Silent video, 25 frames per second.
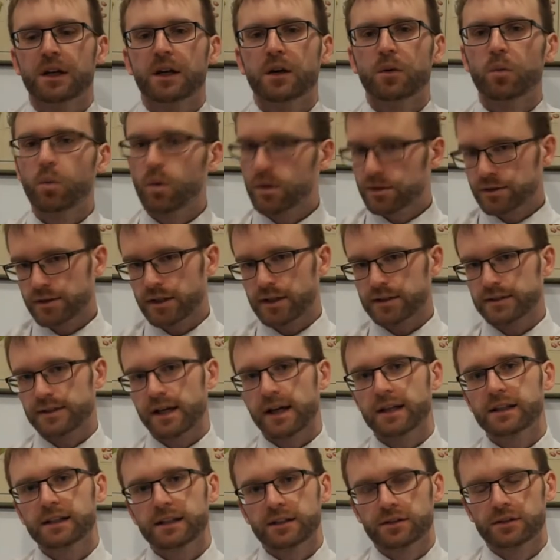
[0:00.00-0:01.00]
What's that
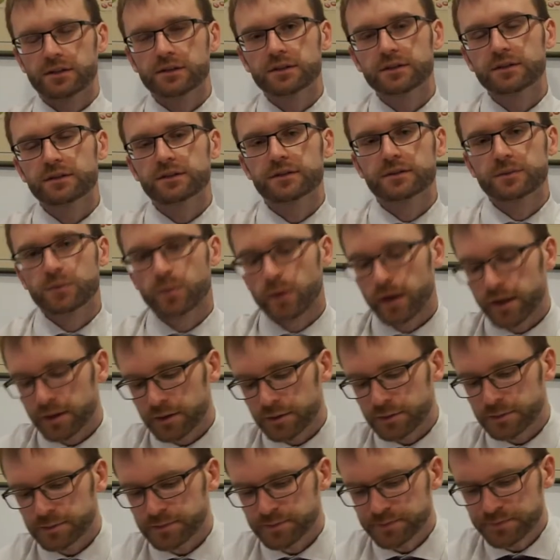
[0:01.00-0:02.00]
telling us?
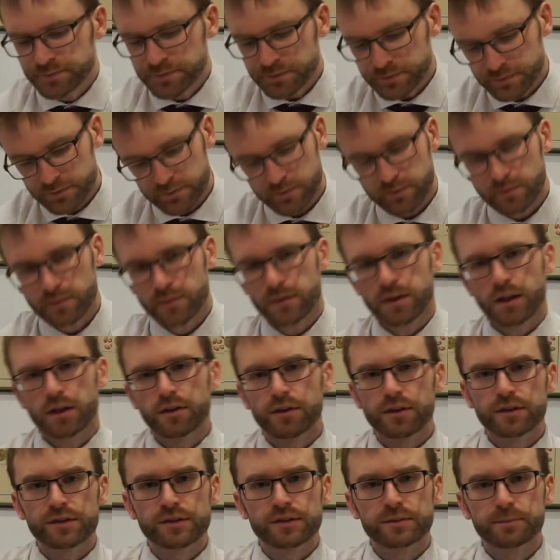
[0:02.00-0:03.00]
Well,
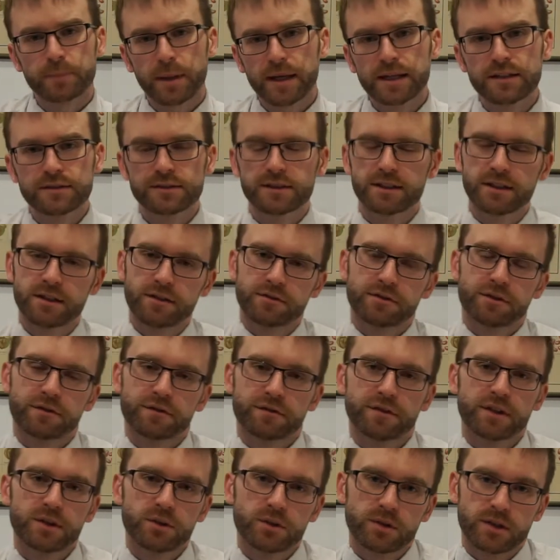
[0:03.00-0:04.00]
the spacing of the
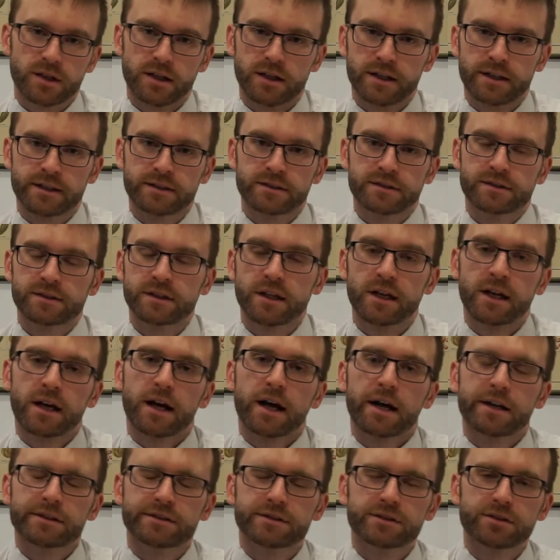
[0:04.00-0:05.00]
field lines
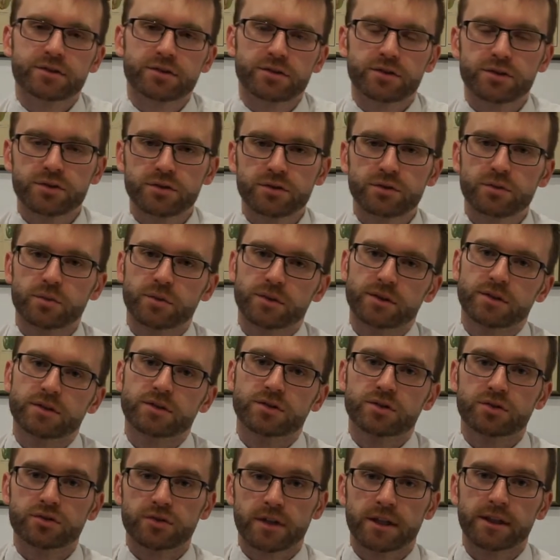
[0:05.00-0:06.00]
has to do with the
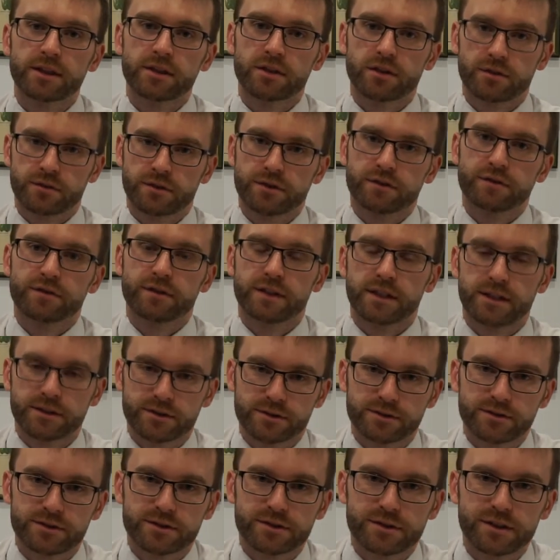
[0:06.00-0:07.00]
strength of the
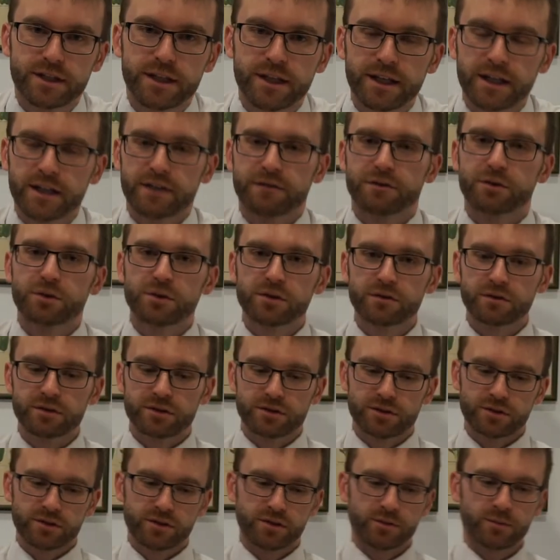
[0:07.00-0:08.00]
field. If all of a
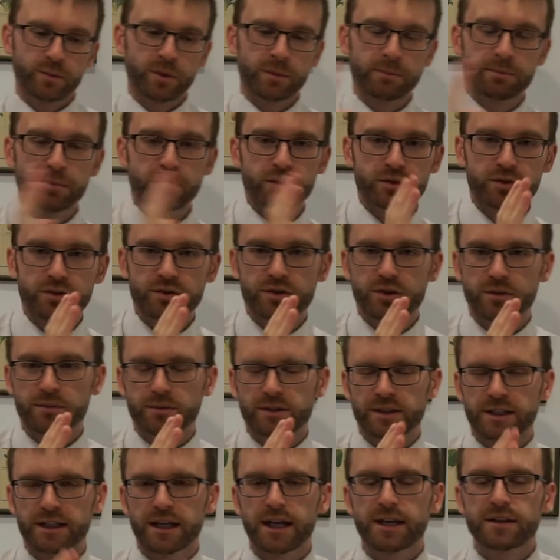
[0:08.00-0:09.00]
sudden we bunched them
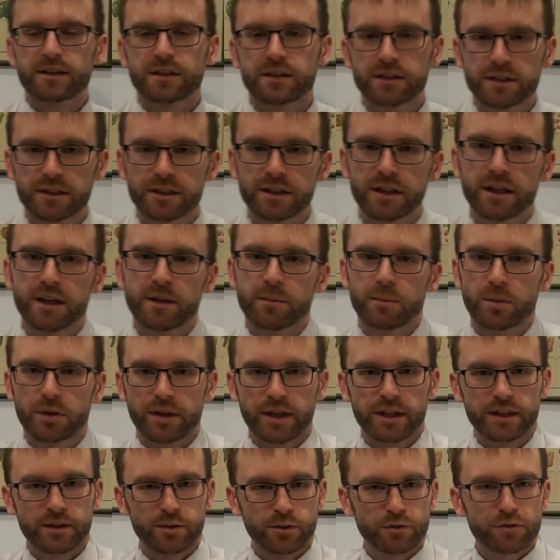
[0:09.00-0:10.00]
together, but
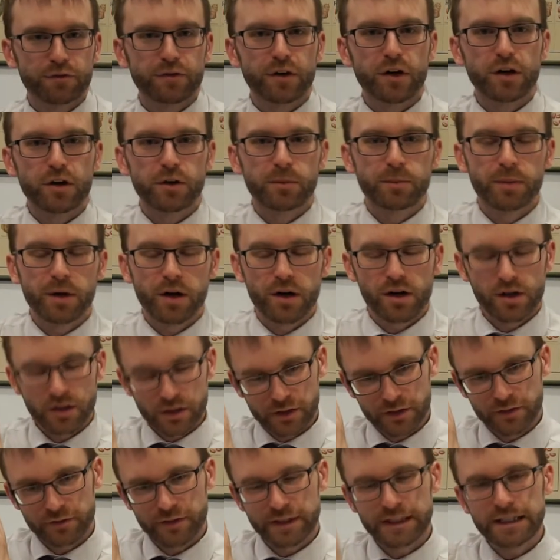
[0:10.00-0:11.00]
then they were far
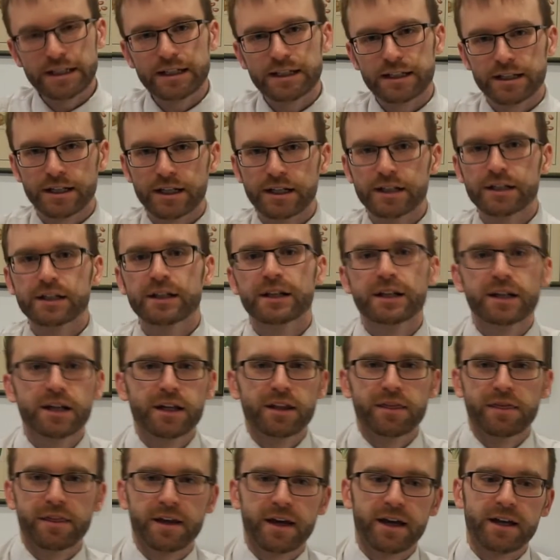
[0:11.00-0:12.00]
apart over here,
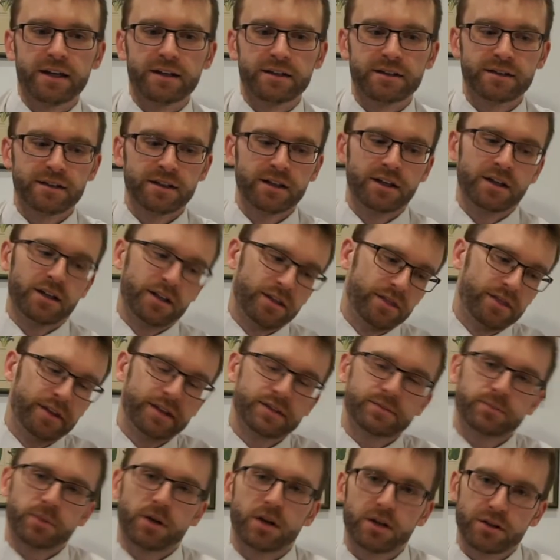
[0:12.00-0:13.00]
then
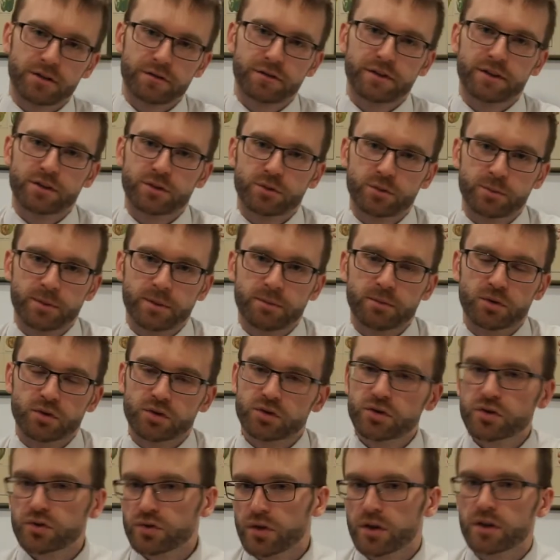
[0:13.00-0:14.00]
this part of the field will be much
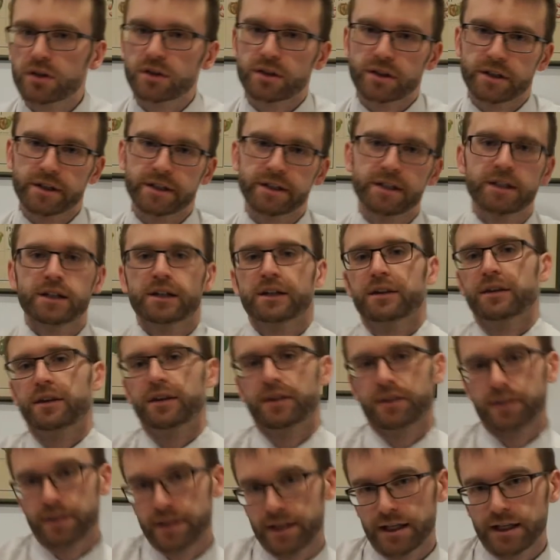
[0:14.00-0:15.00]
stronger
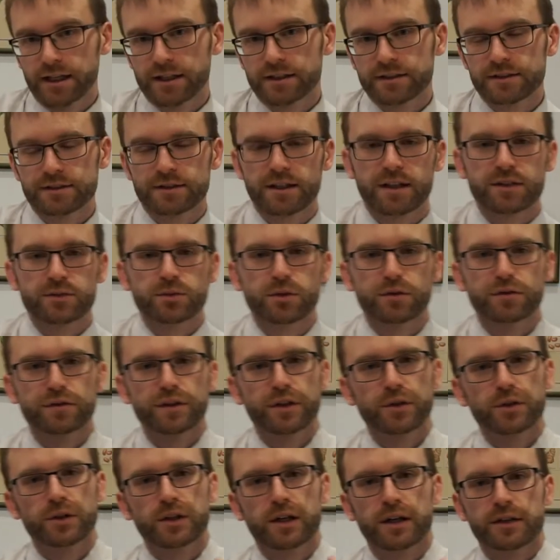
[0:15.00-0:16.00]
than this. That's what
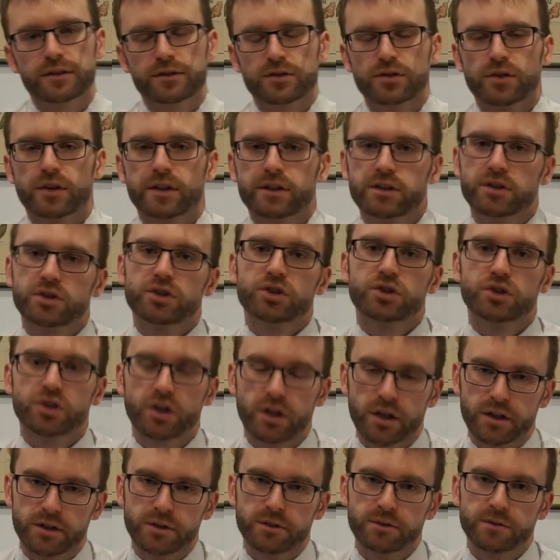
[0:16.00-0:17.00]
field lines are trying to
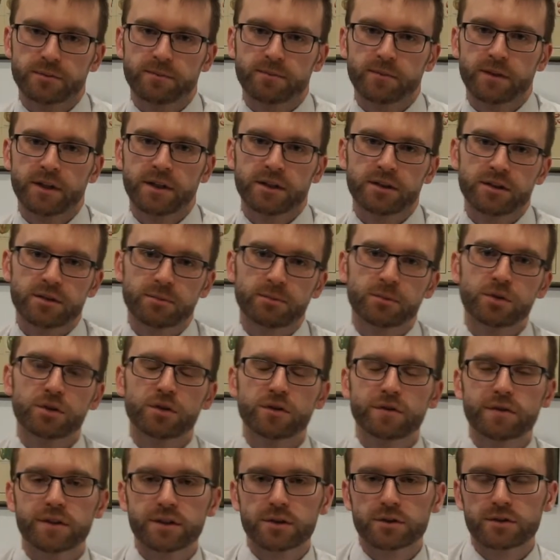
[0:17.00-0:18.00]
show. The
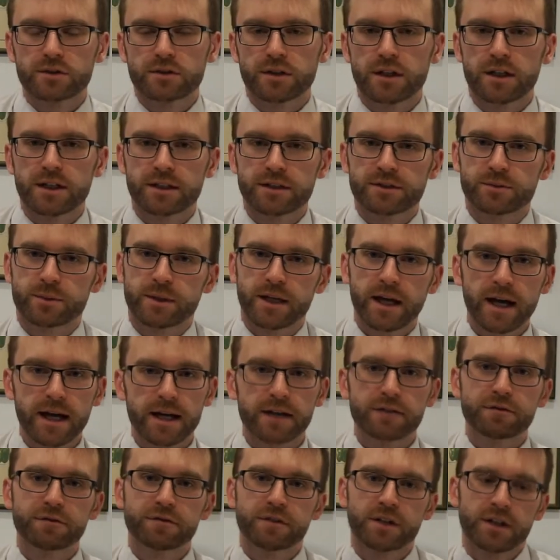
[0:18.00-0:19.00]
more field lines we
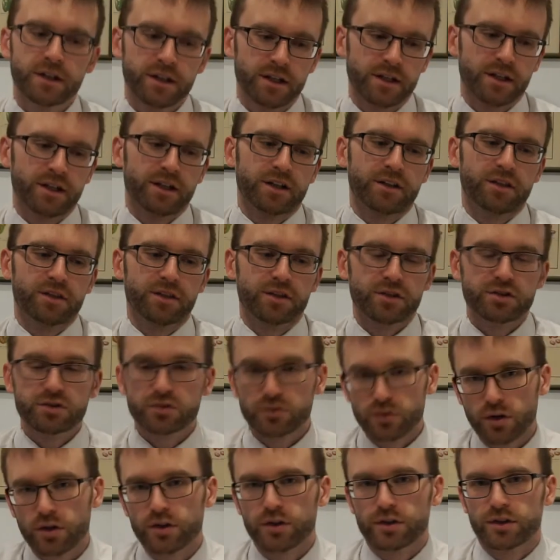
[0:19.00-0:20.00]
have, the
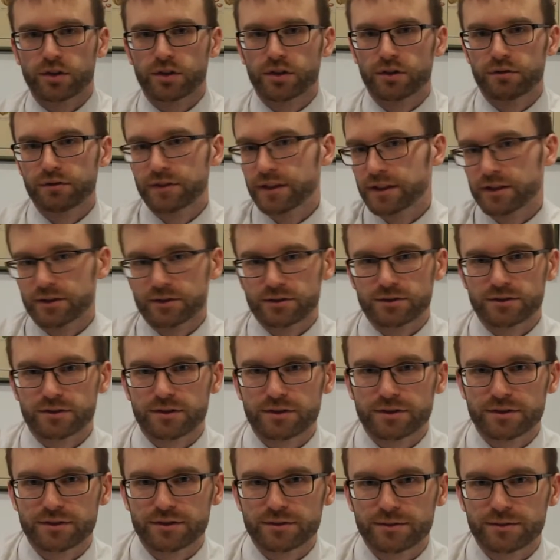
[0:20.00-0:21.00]
stronger the field.